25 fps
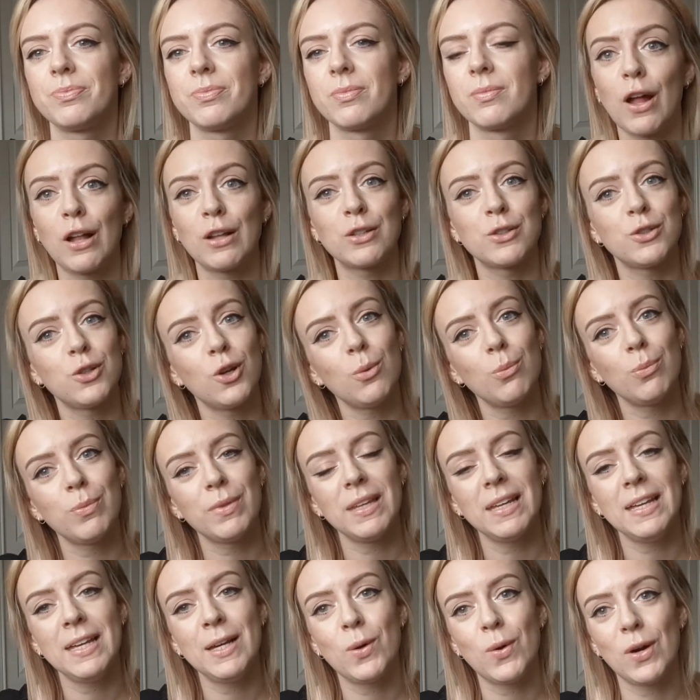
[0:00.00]
So I'll stop
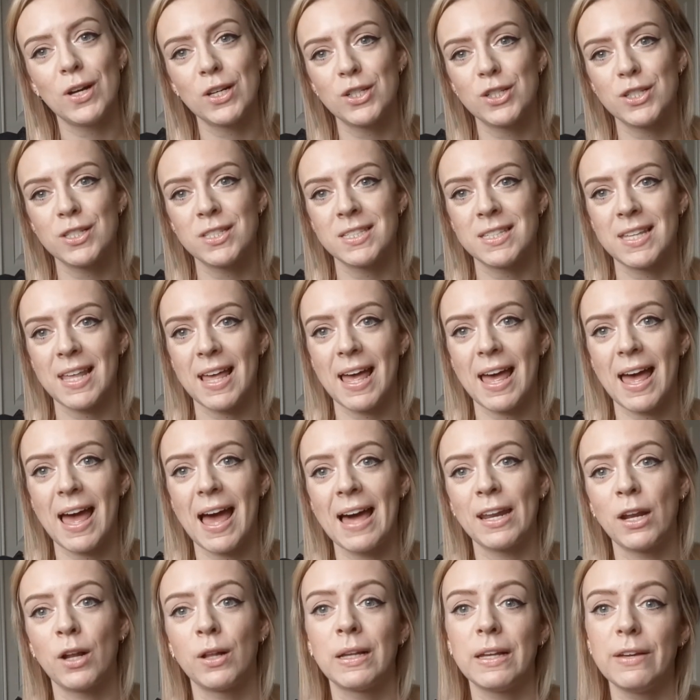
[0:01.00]
the questions there
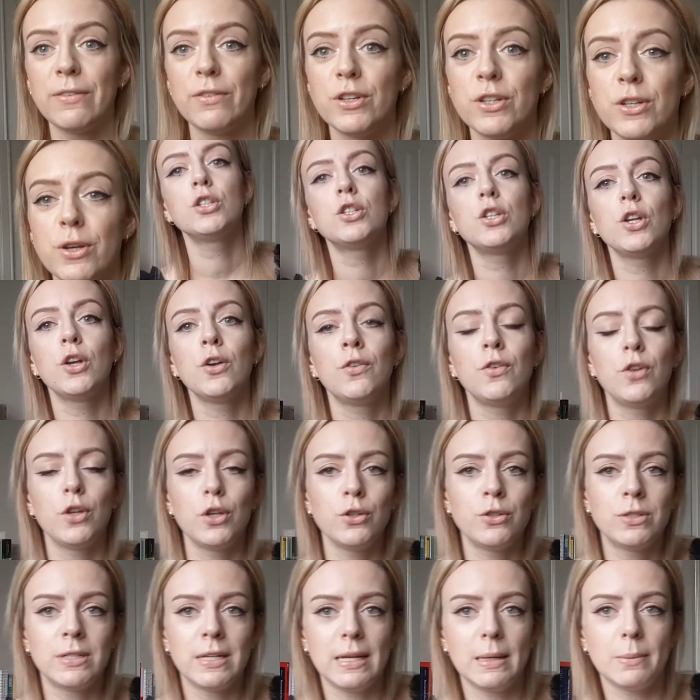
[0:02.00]
and I'll give you just a
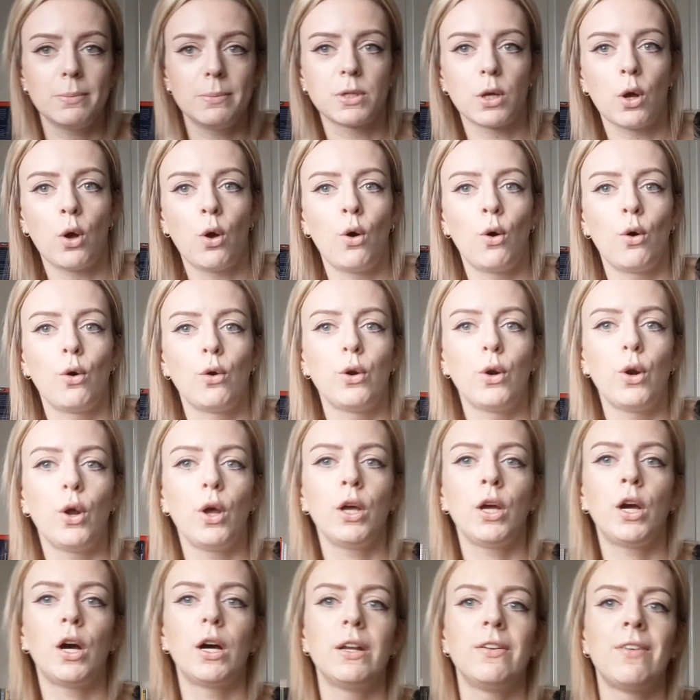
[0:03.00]
few tips on
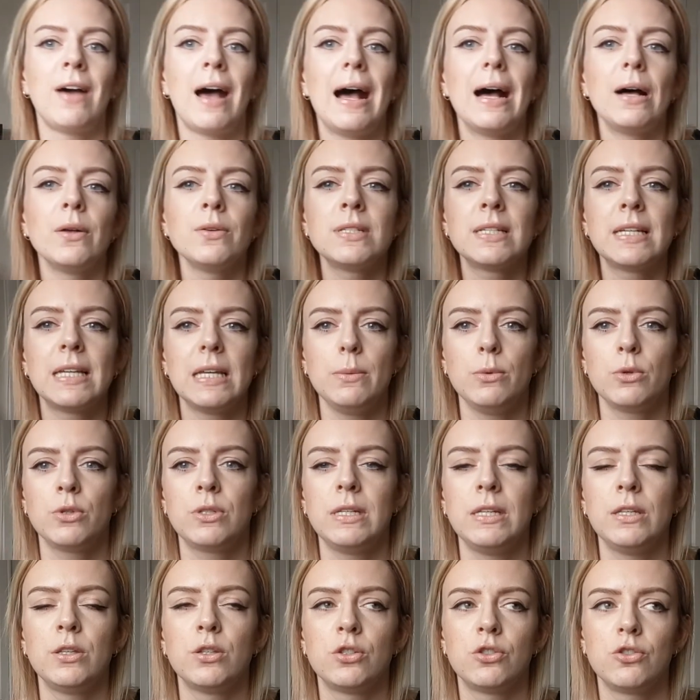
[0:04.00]
kind of how to keep your
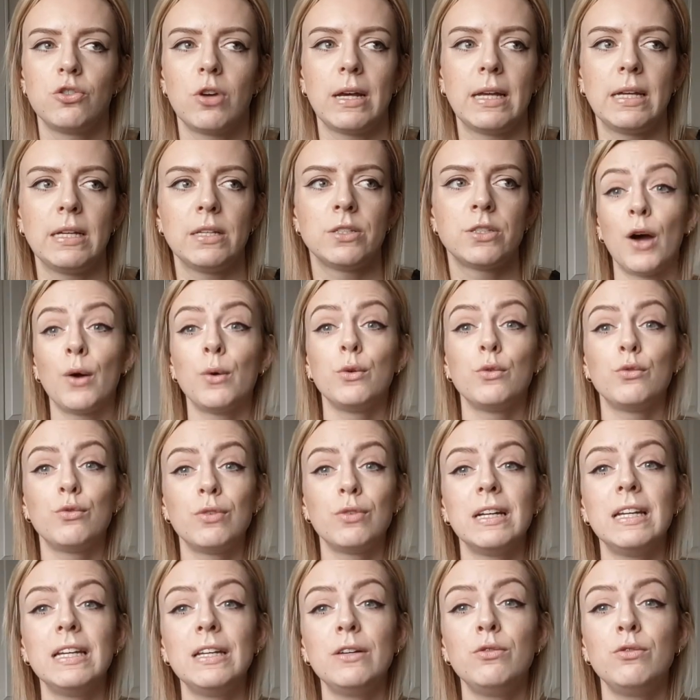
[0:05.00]
teeth straight. I would
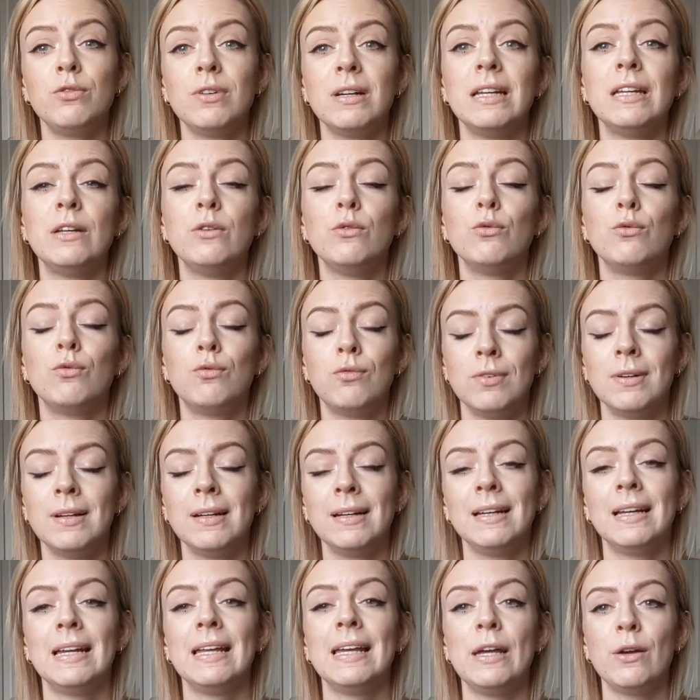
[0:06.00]

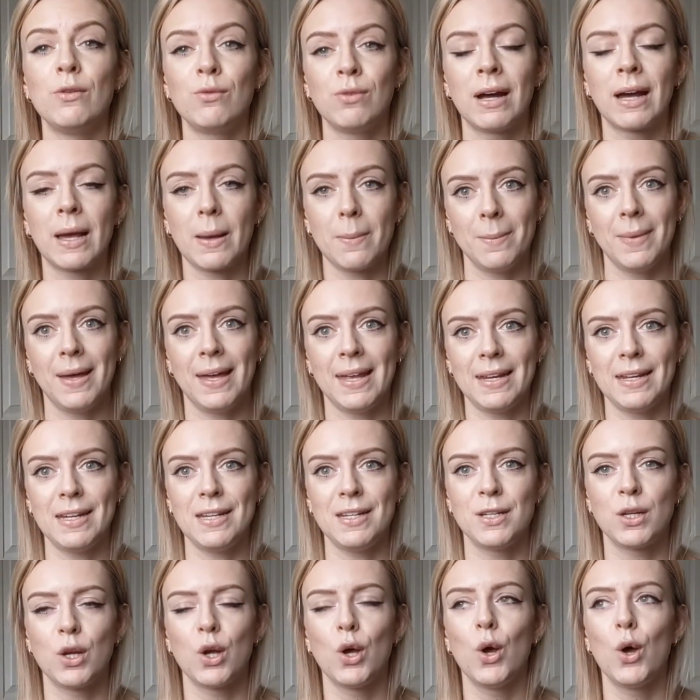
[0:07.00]
really
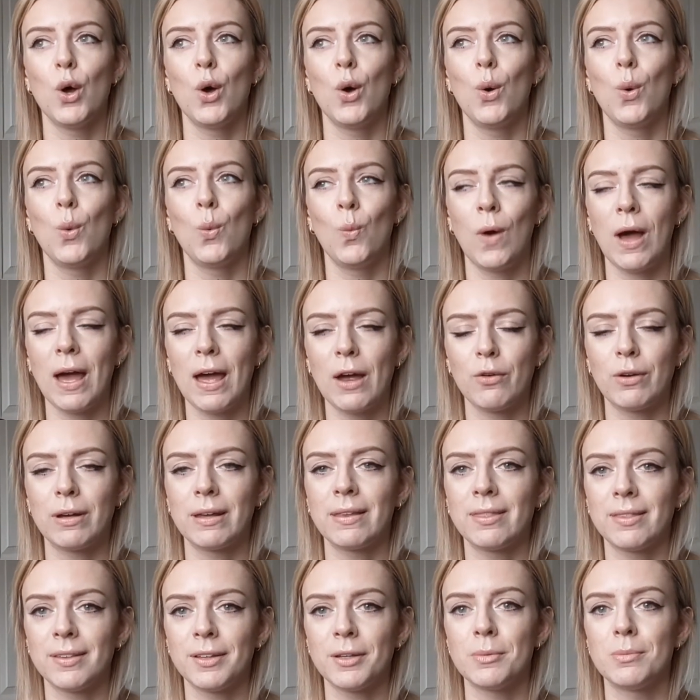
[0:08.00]
recommend
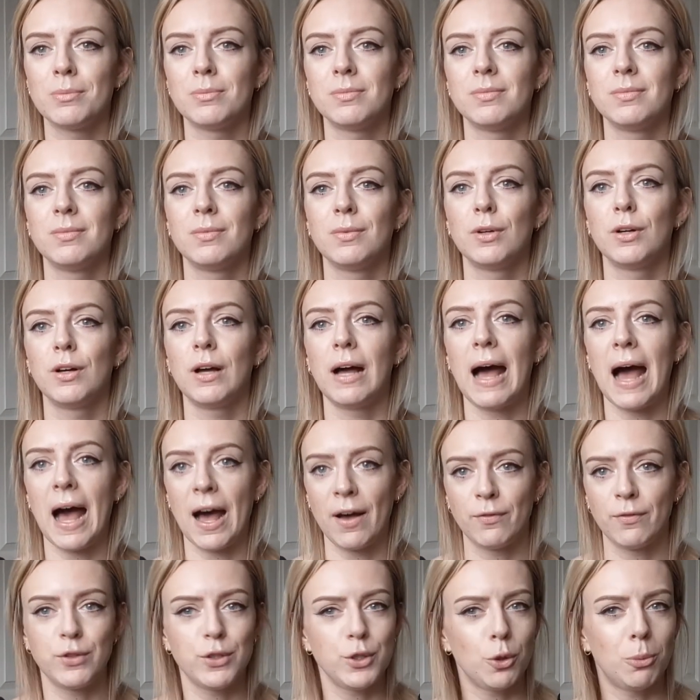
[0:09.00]
wearing them
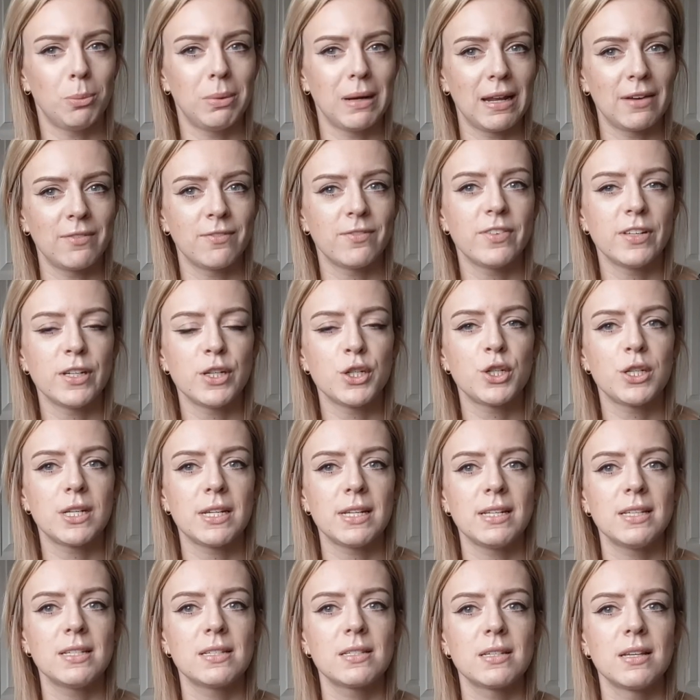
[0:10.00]
after your plan
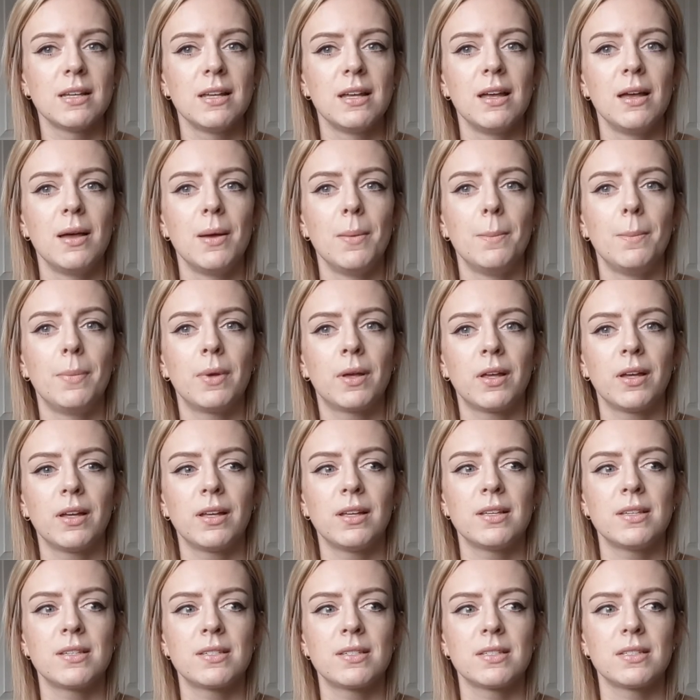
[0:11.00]
finishes,
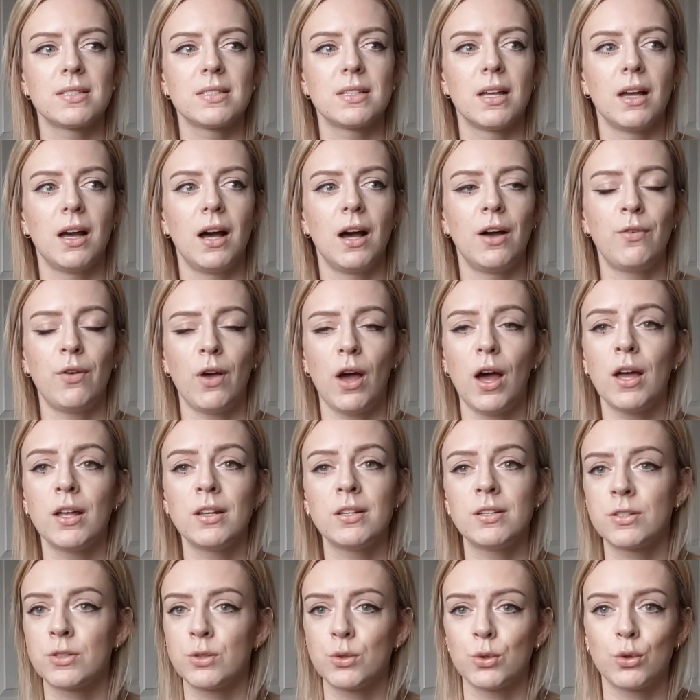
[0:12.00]
because I've
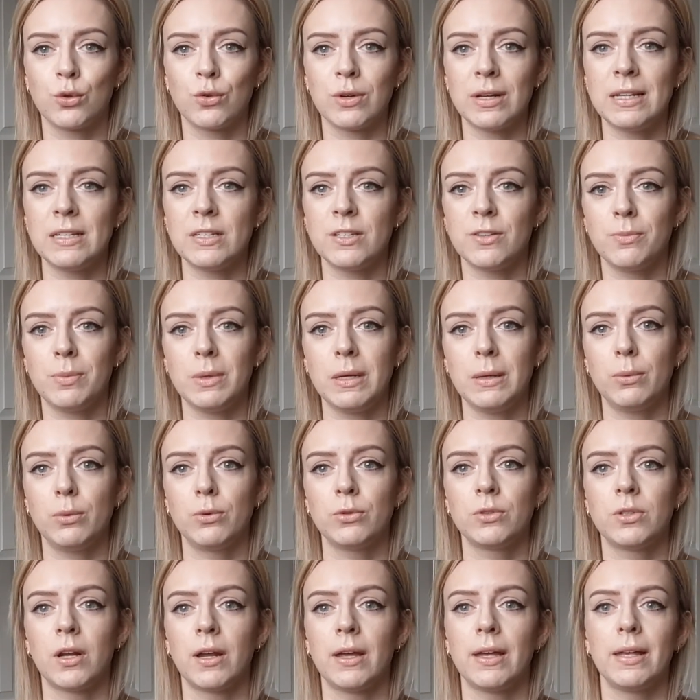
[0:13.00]
heard stories of
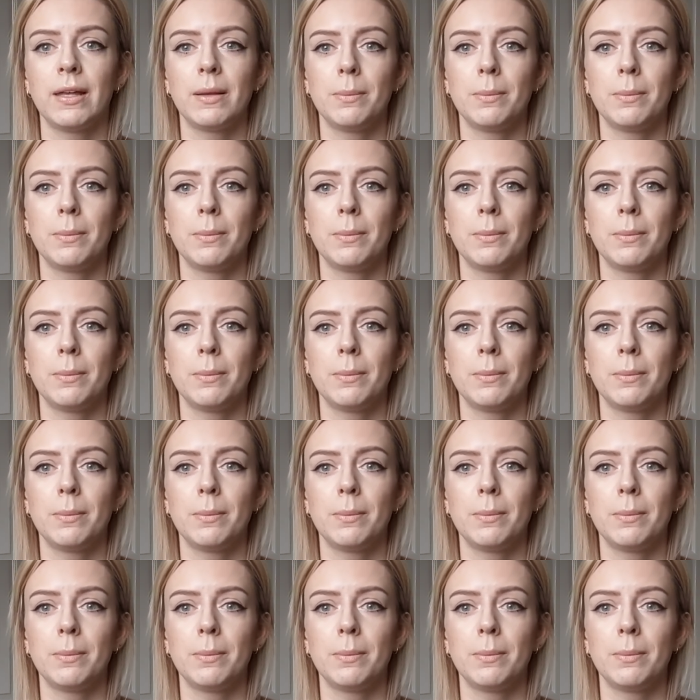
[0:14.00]
people's